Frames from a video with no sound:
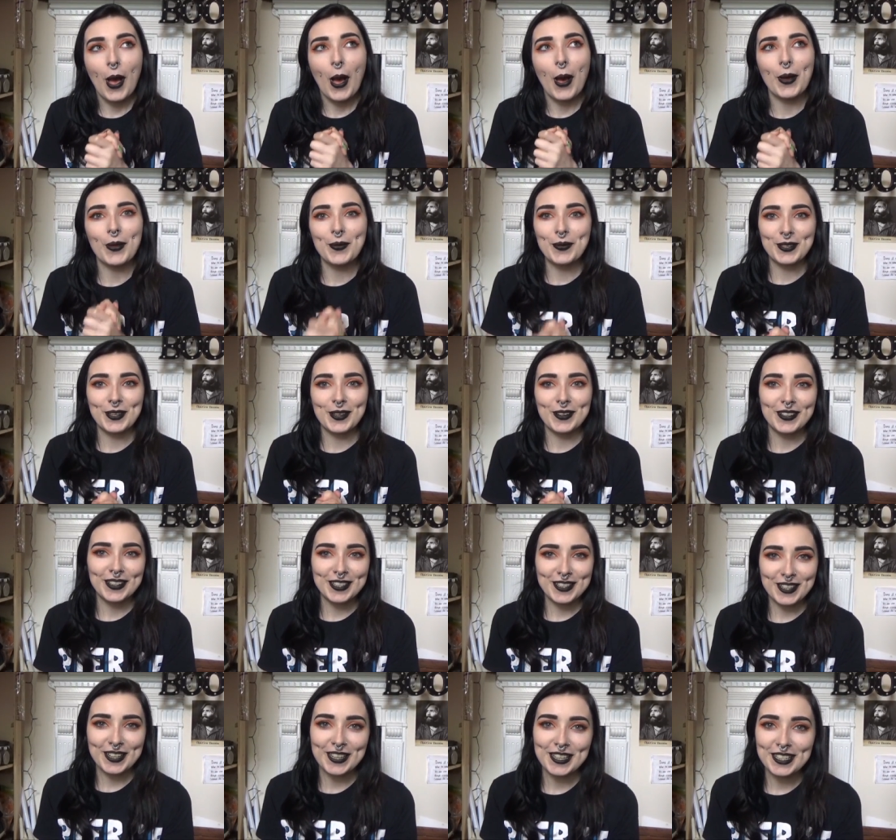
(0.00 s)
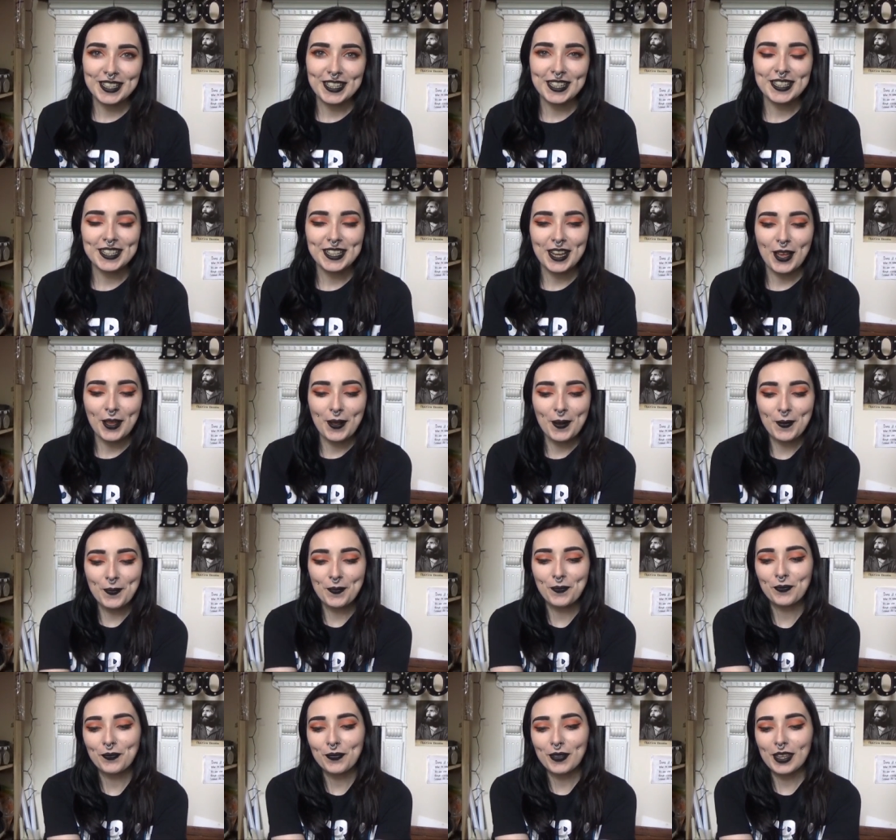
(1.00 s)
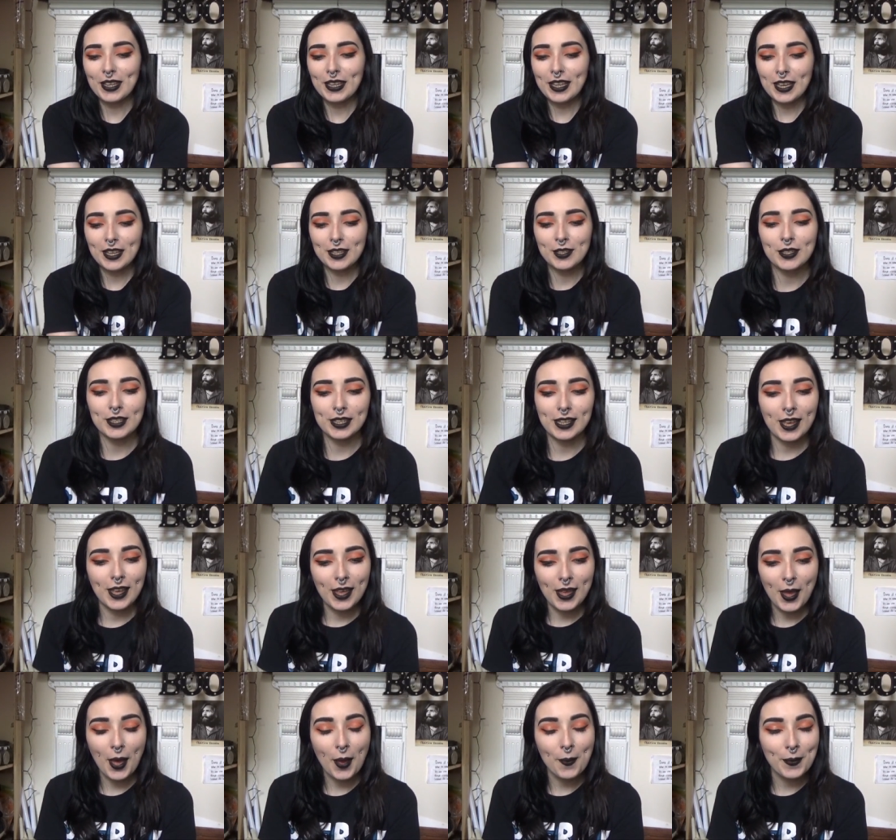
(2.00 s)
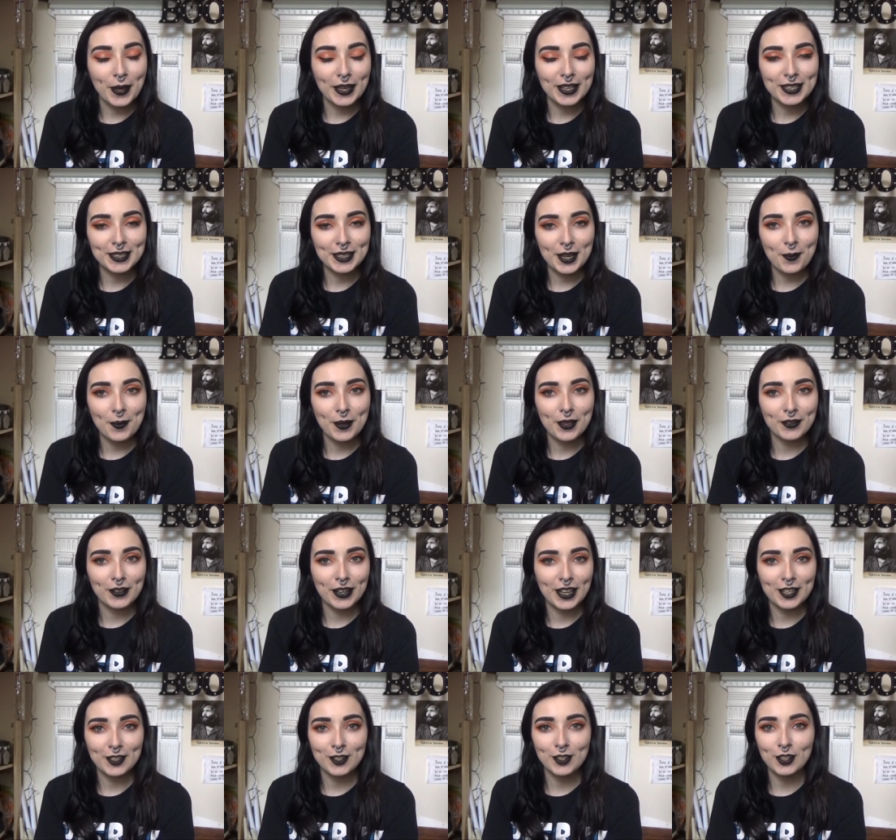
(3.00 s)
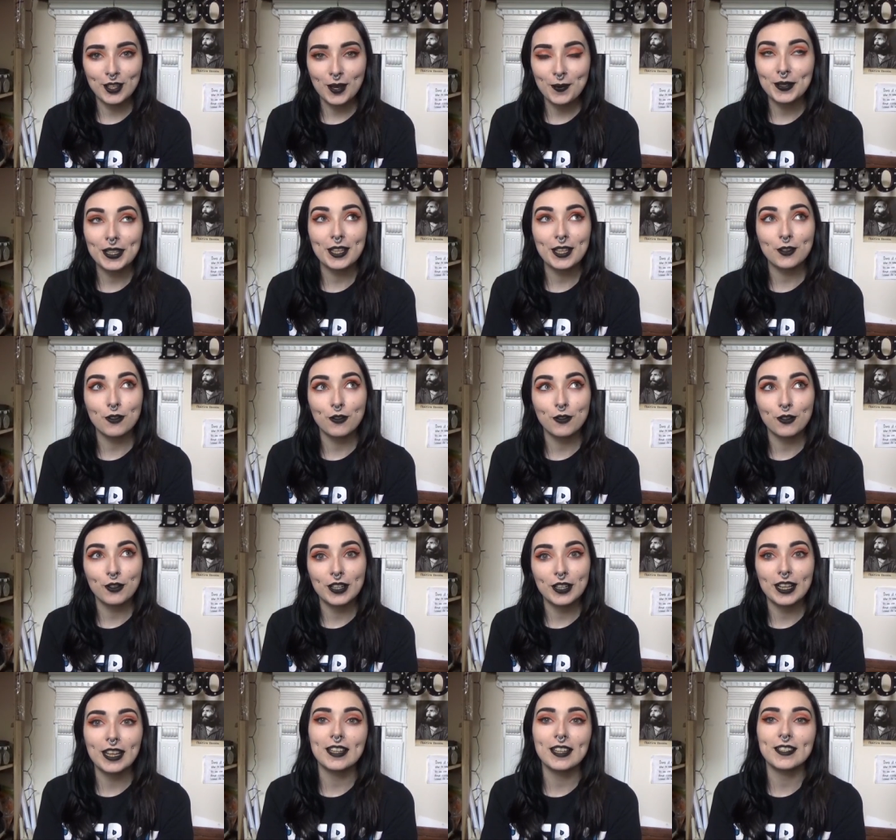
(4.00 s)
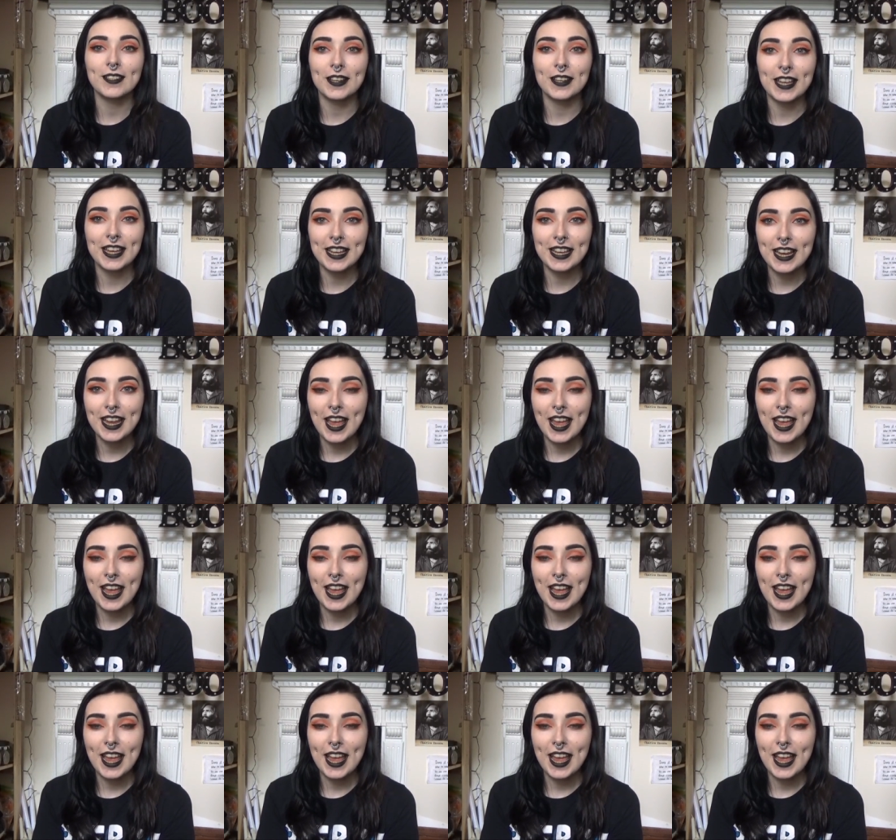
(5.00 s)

I'm so excited. Um, yes, it's like a, a big step in the relationship, so that's really exciting.